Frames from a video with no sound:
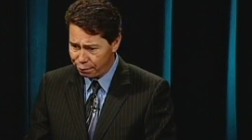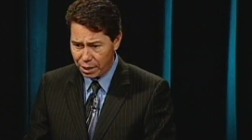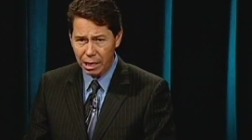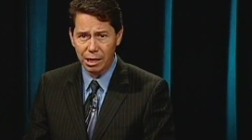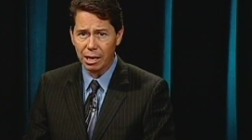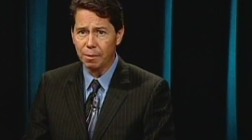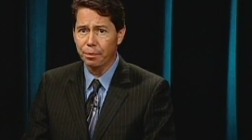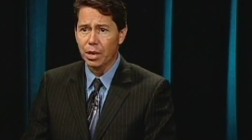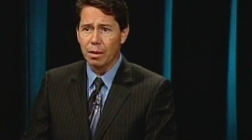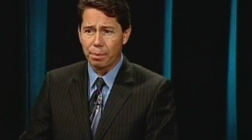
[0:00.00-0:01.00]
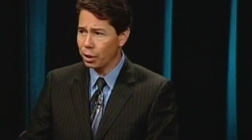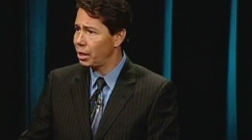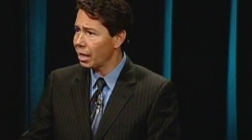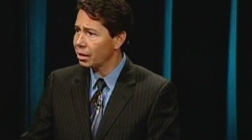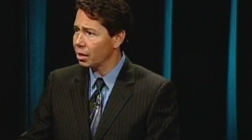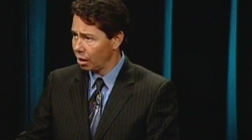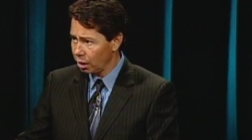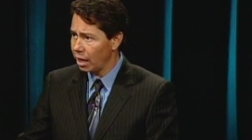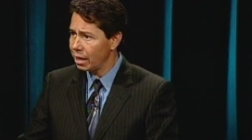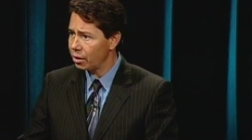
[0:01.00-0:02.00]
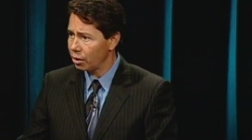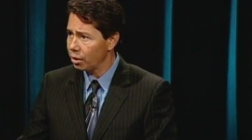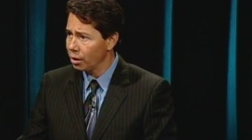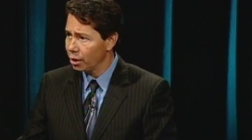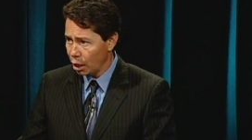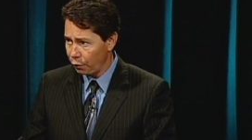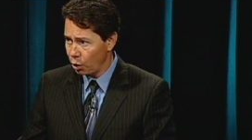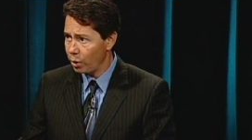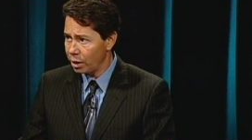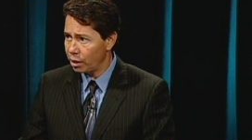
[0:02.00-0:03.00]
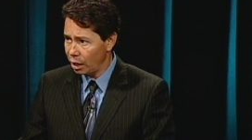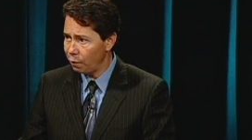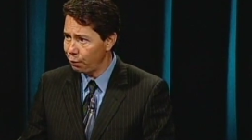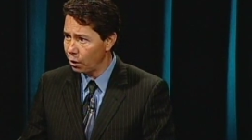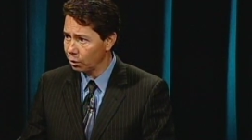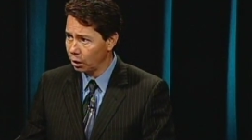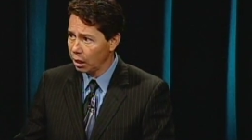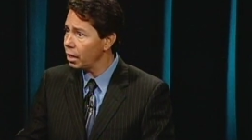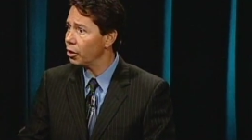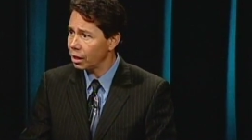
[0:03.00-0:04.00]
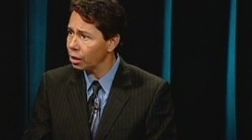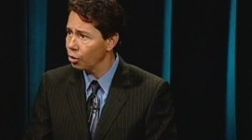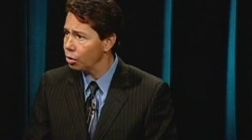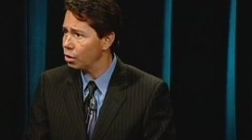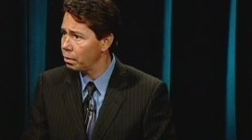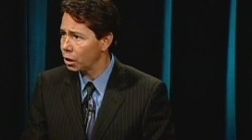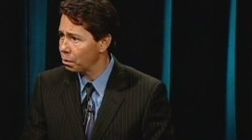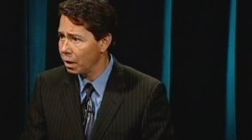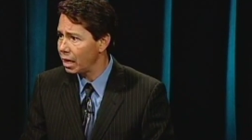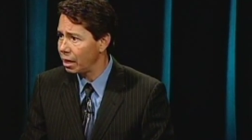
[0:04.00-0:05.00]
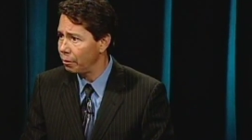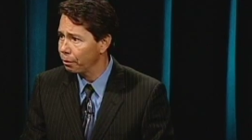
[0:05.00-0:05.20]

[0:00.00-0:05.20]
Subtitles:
fee that protected the lender, that if you went in default, the lender didn't lose as much money.